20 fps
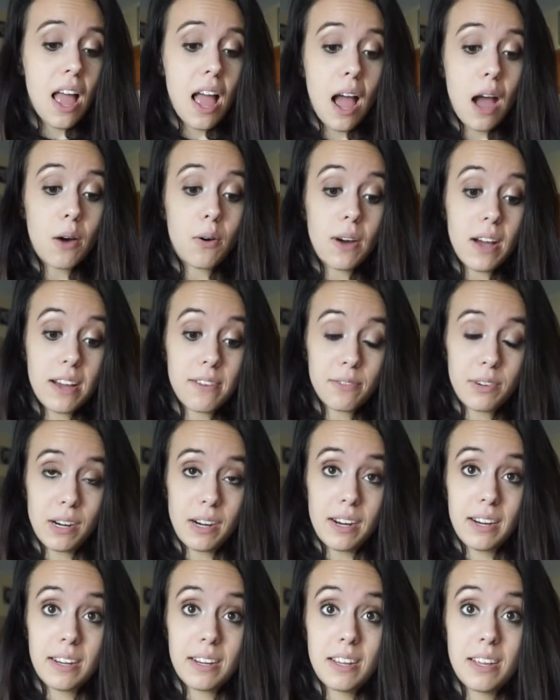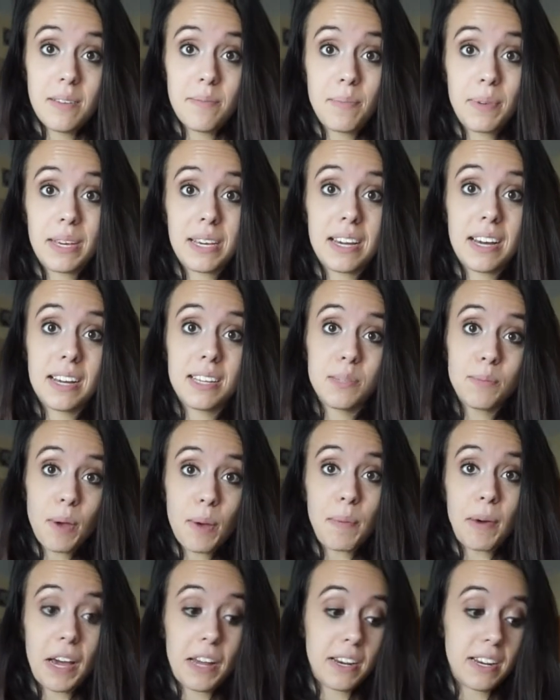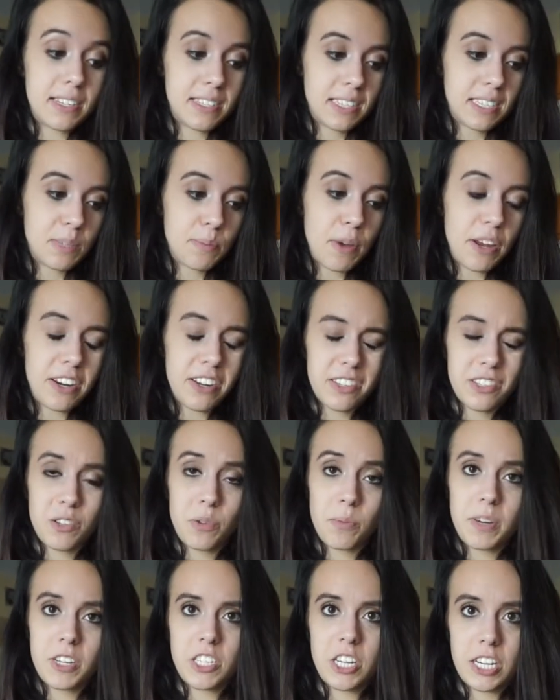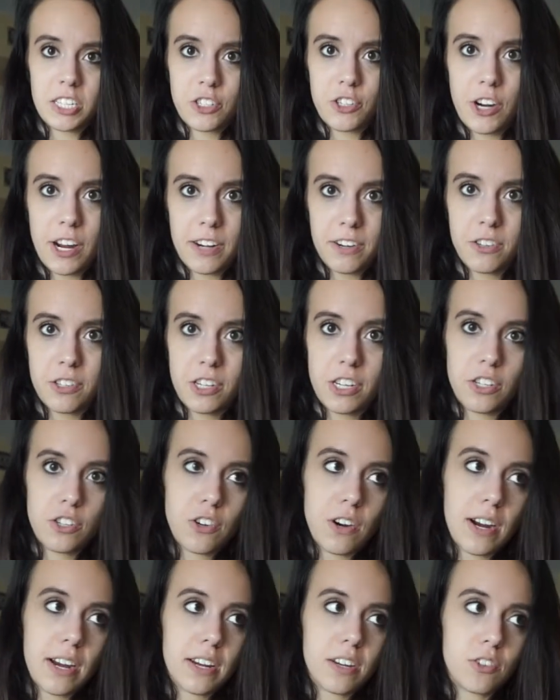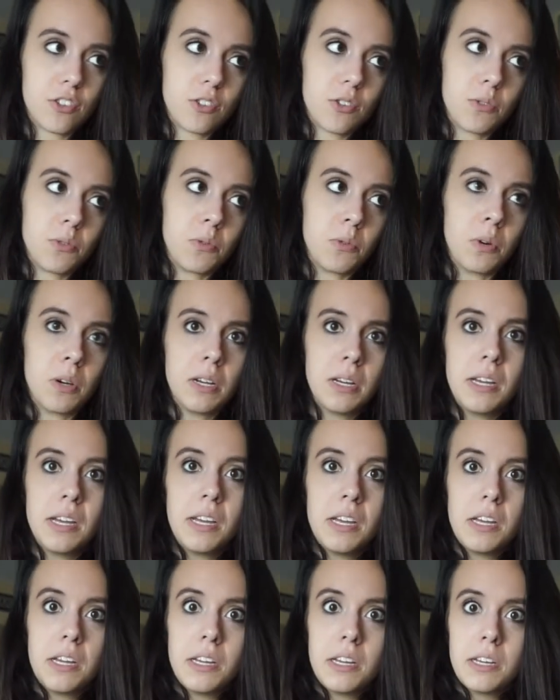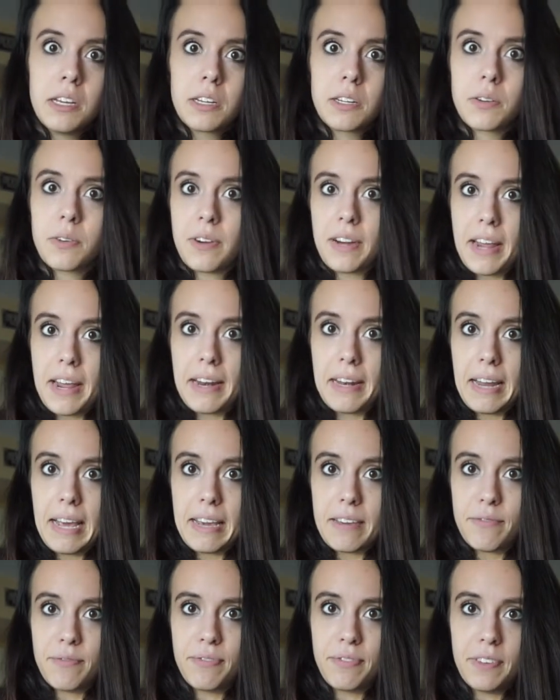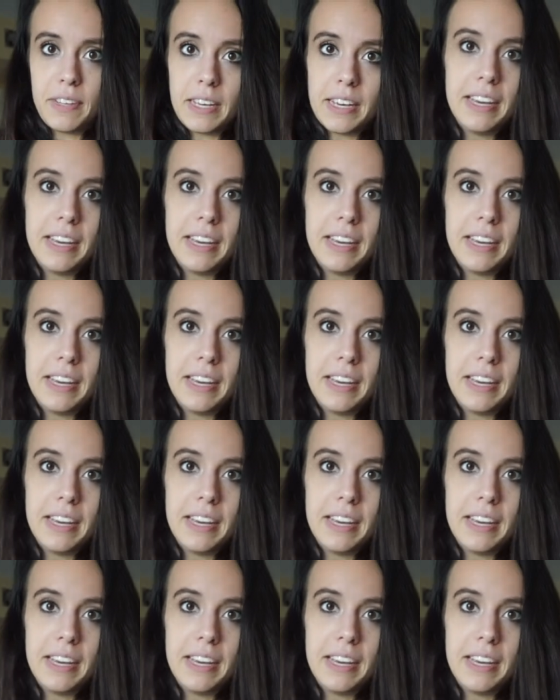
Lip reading: However, because my body is expending so much extra energy trying to create life,